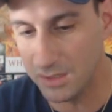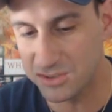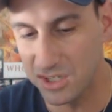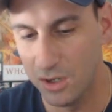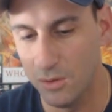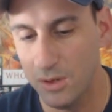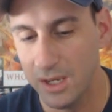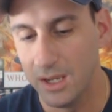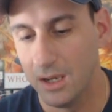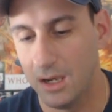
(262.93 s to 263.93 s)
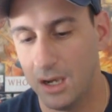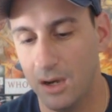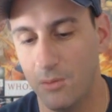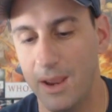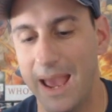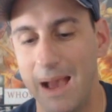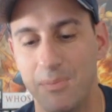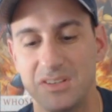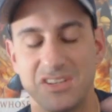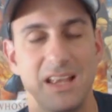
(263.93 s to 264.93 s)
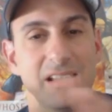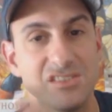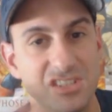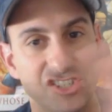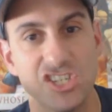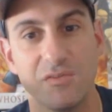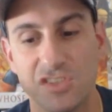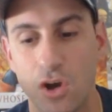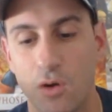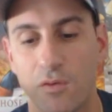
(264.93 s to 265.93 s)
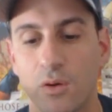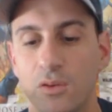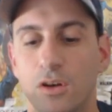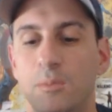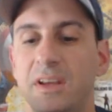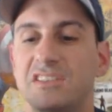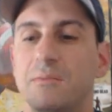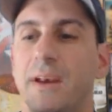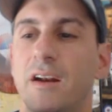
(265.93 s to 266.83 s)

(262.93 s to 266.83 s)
So what happens then is it shifts over a little bit to